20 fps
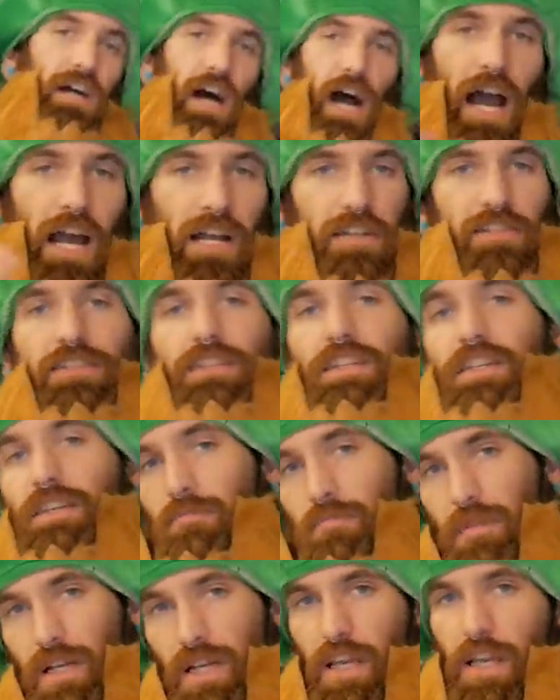
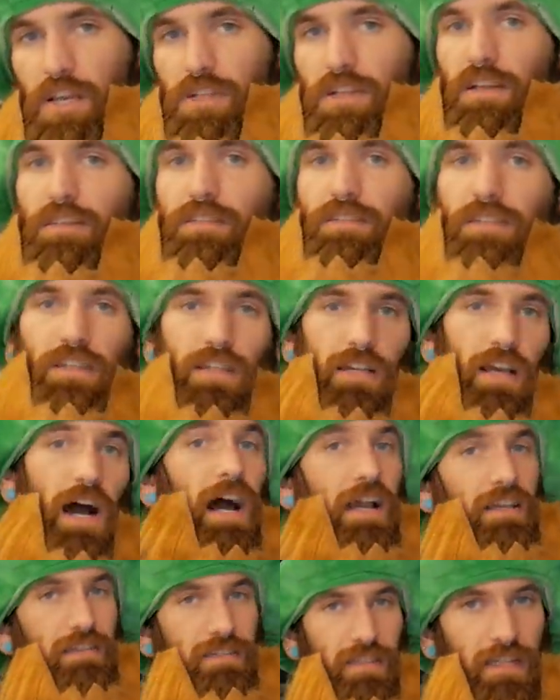IHC, mini HIC,
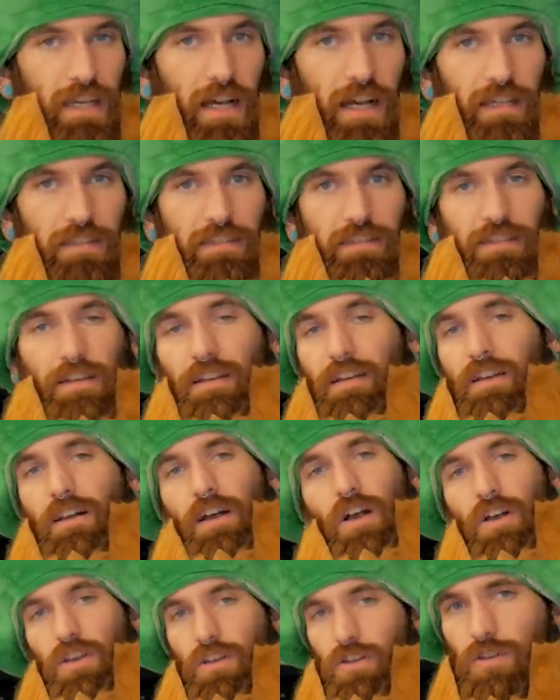ICS,
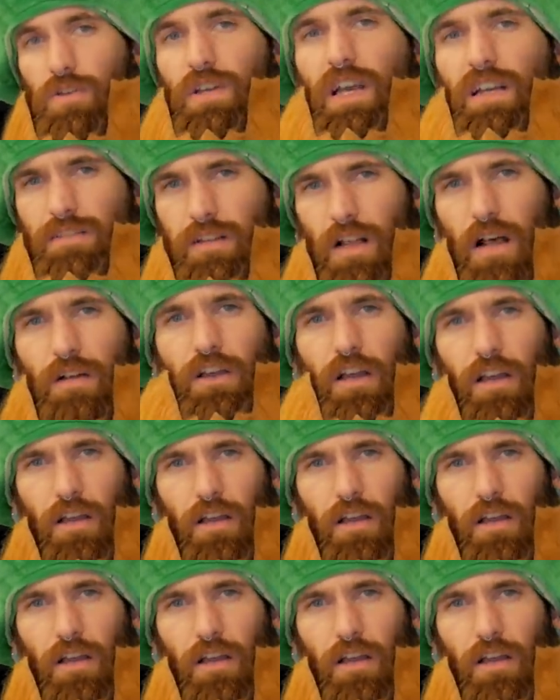you guys love it.